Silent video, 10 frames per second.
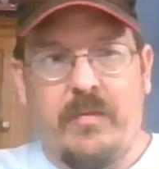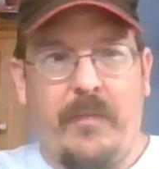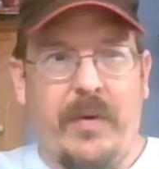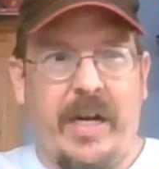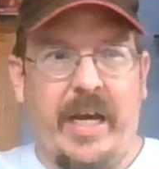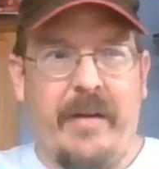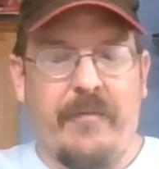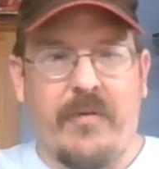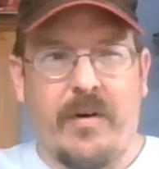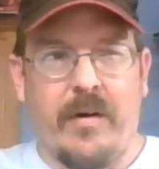We've been at
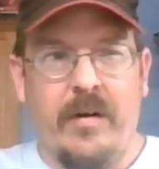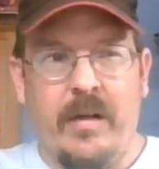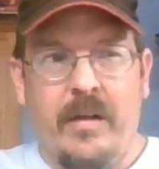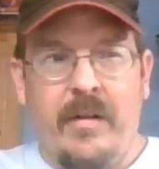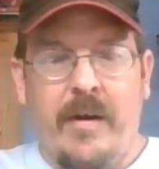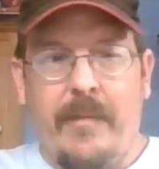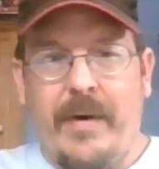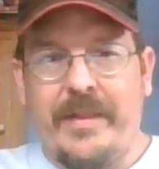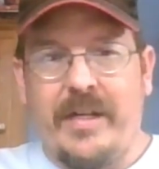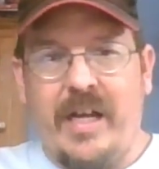it for a
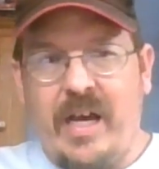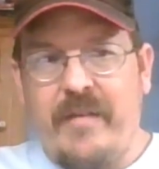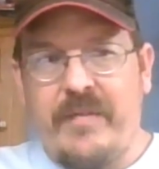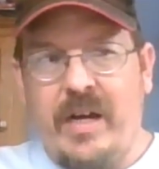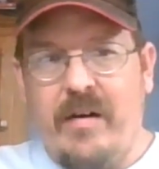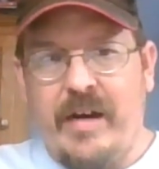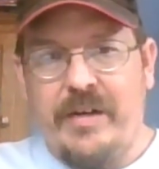month and a half now.